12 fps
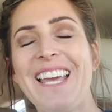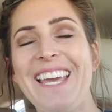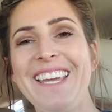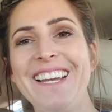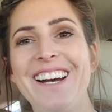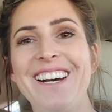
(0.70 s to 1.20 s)

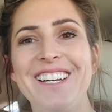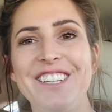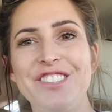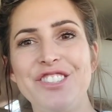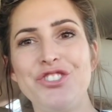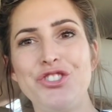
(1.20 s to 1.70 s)
Hey
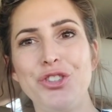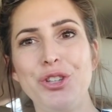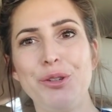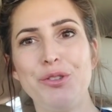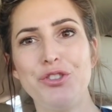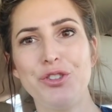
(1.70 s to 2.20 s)
guys, it's
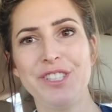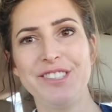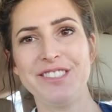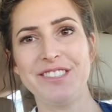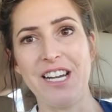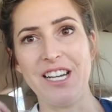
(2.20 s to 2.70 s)
Julie with Julie's
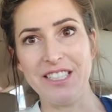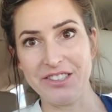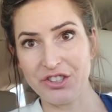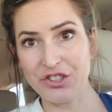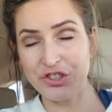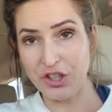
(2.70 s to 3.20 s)

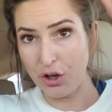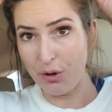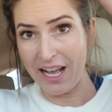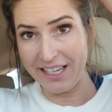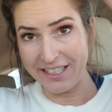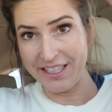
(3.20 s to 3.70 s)
Designs. So
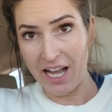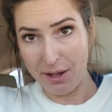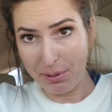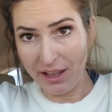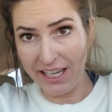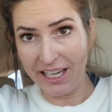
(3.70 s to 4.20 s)
I did
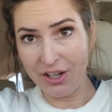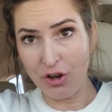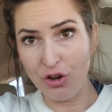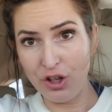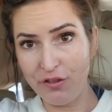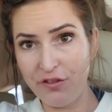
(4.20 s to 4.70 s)
not plan
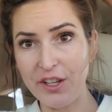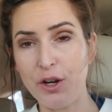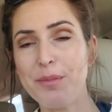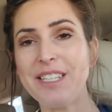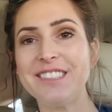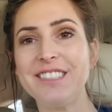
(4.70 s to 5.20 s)
on
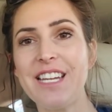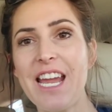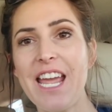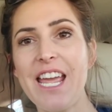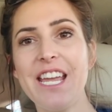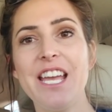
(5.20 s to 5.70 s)
filming
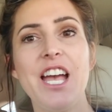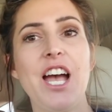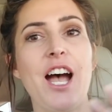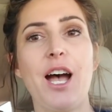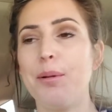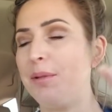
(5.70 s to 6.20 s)
today.
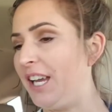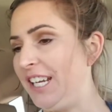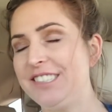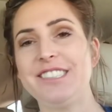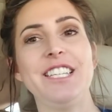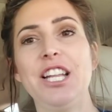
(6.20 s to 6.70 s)
I'm like
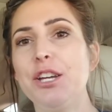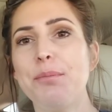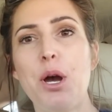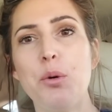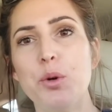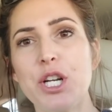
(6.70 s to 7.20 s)
still in
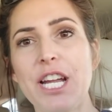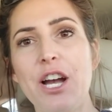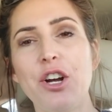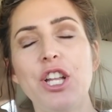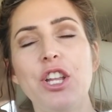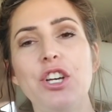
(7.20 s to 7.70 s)
my
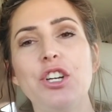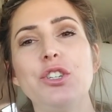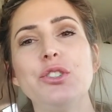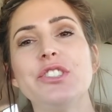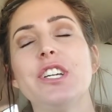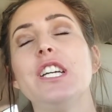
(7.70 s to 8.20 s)
workout
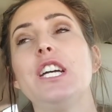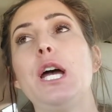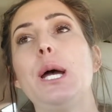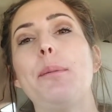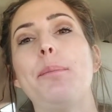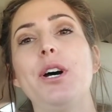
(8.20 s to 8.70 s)
clothes,
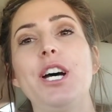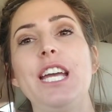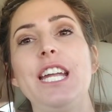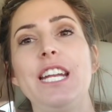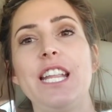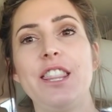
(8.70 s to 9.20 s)

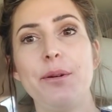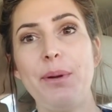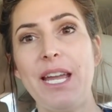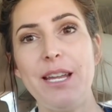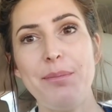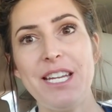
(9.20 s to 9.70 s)
but the
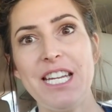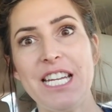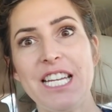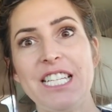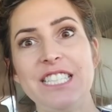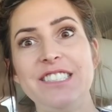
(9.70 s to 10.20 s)
baby
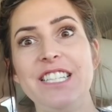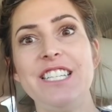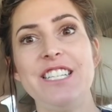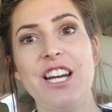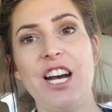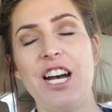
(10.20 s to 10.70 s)
did
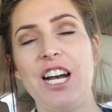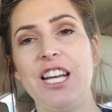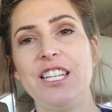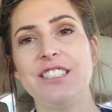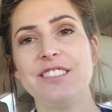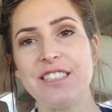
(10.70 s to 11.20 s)

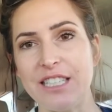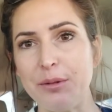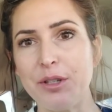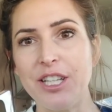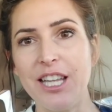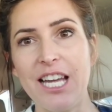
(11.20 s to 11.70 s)
not sleep
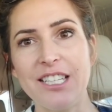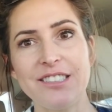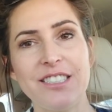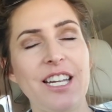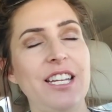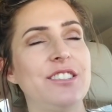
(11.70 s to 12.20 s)
good last
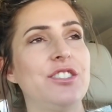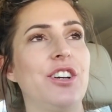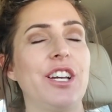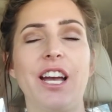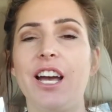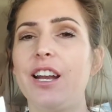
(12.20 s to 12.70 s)
night. So I
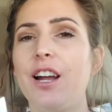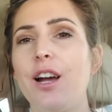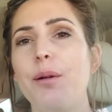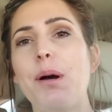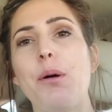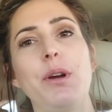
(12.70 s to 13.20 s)
got
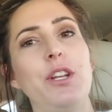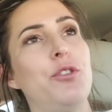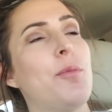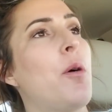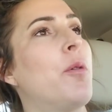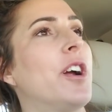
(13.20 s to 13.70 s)
up, I went to do
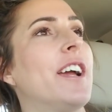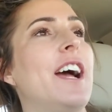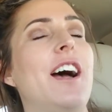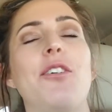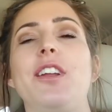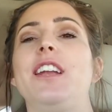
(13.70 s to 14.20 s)
my
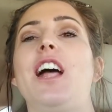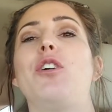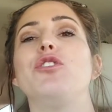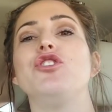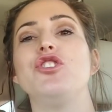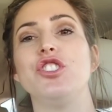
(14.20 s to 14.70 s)
workout, and I
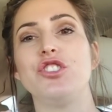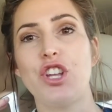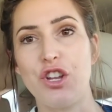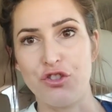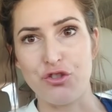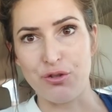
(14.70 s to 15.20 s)
was just
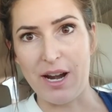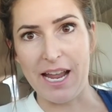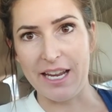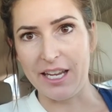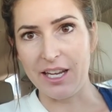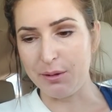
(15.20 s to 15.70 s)

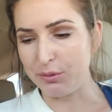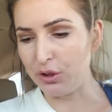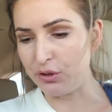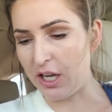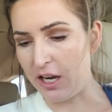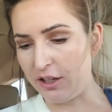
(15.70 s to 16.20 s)
dragging. I'm so
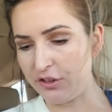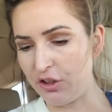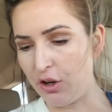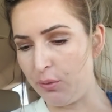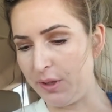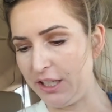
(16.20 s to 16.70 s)
tired.
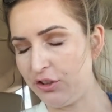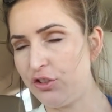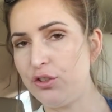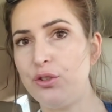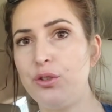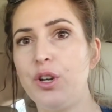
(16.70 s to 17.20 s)
So I went
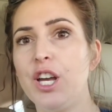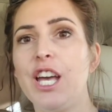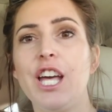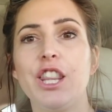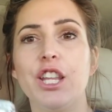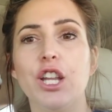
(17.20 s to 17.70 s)
to
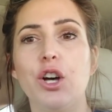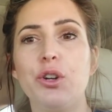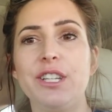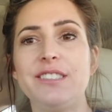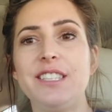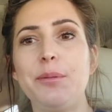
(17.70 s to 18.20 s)
the
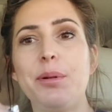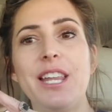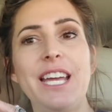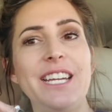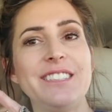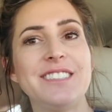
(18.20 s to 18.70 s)
Loaded Tea
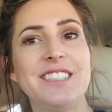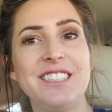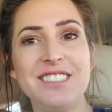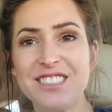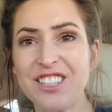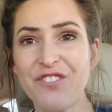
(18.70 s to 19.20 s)
Place.
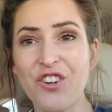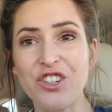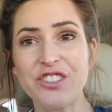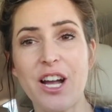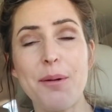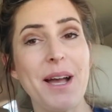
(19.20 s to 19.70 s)
This is the
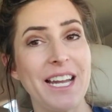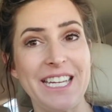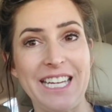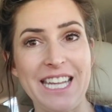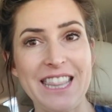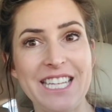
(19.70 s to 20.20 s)
first time I
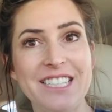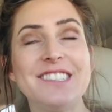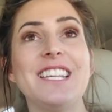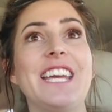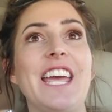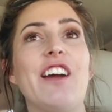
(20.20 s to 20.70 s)
get this.
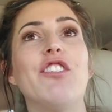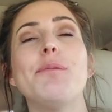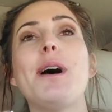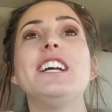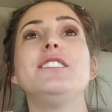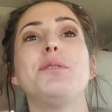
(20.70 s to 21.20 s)
Like
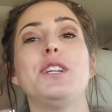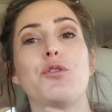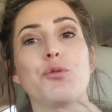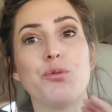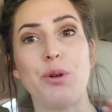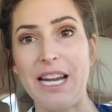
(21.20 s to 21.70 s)
everybody's
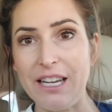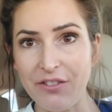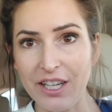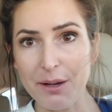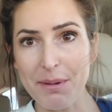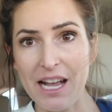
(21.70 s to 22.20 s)
been
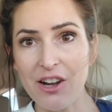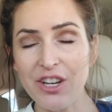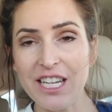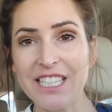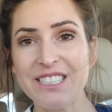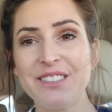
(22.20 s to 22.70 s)
raving about
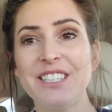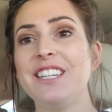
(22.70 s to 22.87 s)
it.